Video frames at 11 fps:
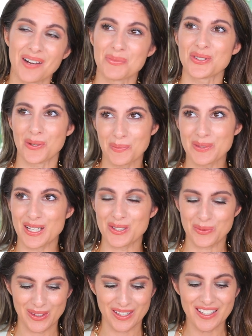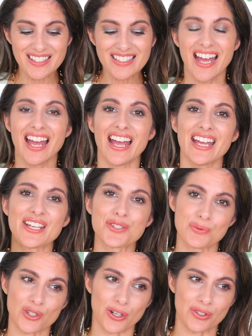I'm so obsessed with this is
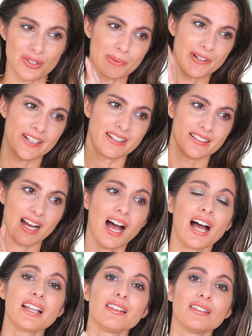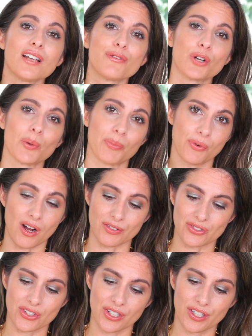from Charlotte Tilbury. I love her
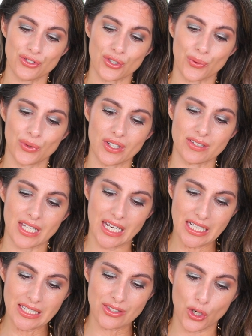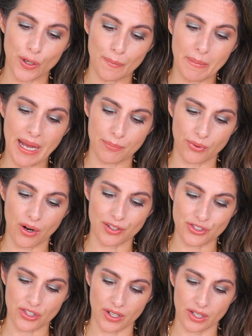bronzer. So this is her matte
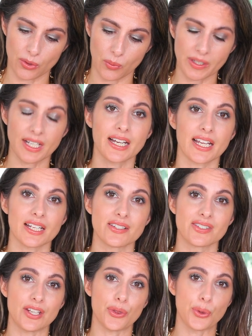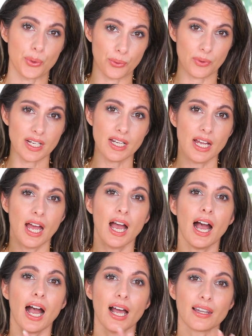bronzer. The one that I get is in three.
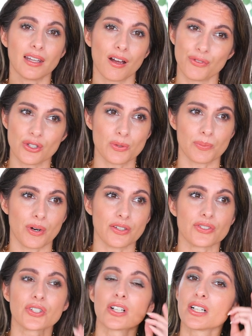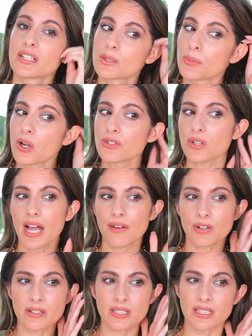I love this bronzer. It's the bronzer I have
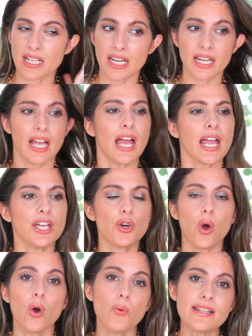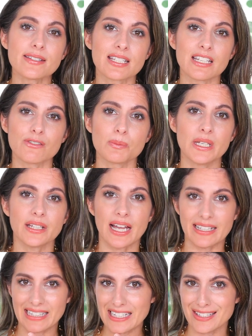on today. It always gives me
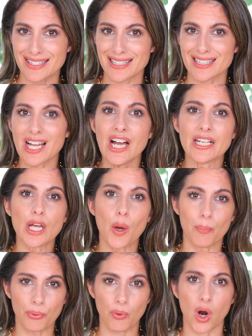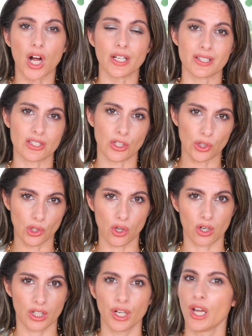like that sun bronze
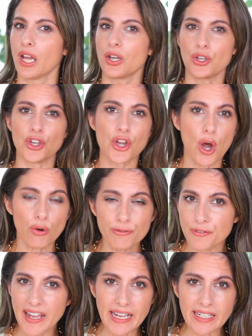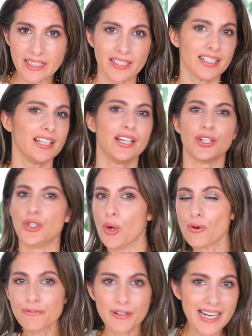look. No fake
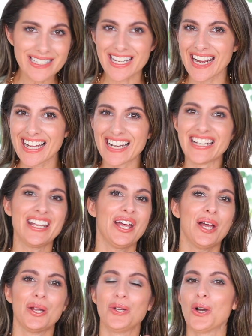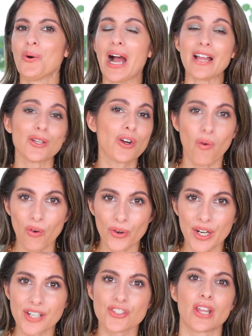no fake tan, no I look
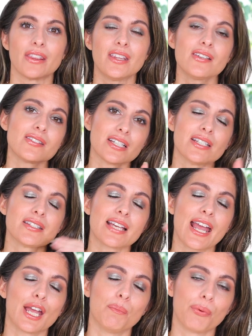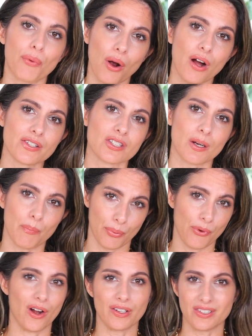orange. This is a bronzed,
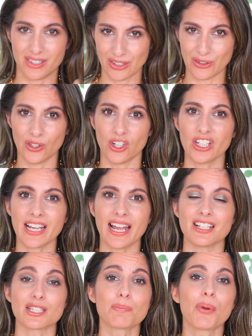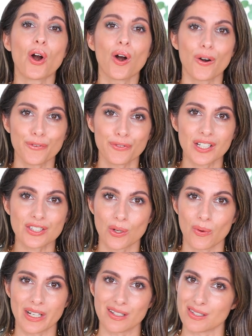bronzed look and it's perfect
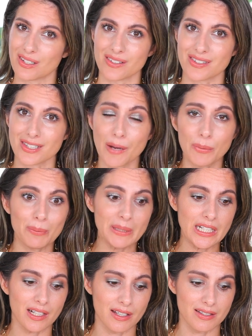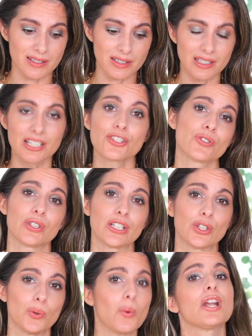going into the summer because literally
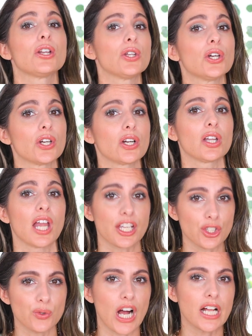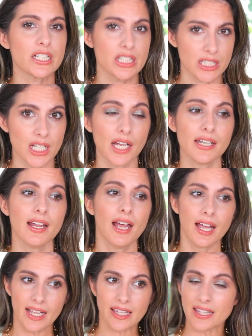you wanna look like you got sun.
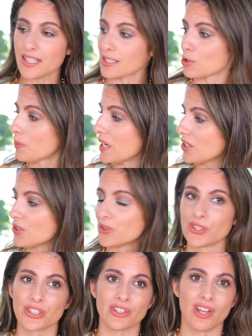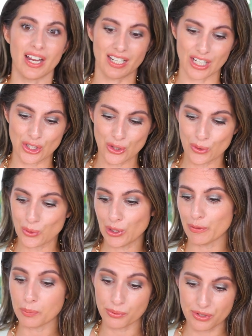This will make you look like you
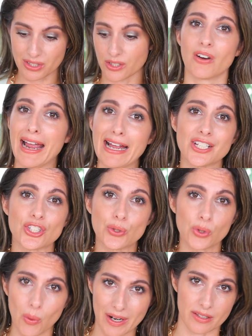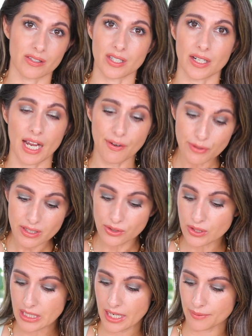live in Brazil and you go out in the sun every
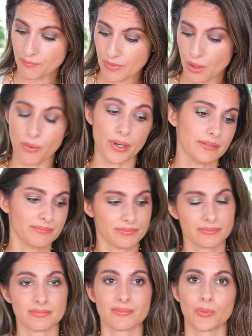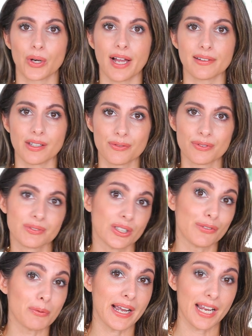single day or where I live, you
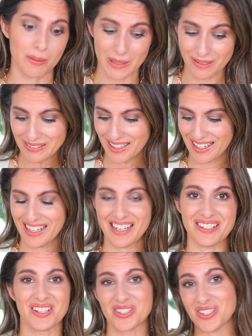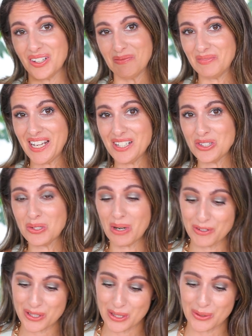live in Miami and the sun hits you
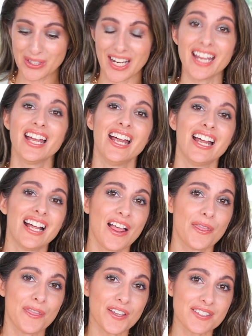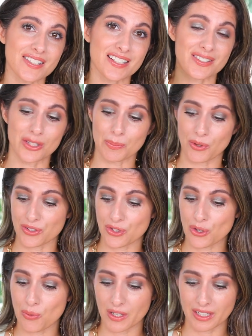every single day. This is the bronzer
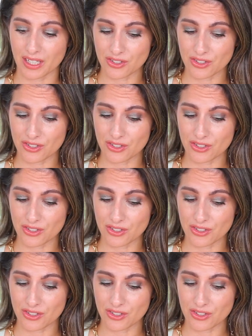you wanna get.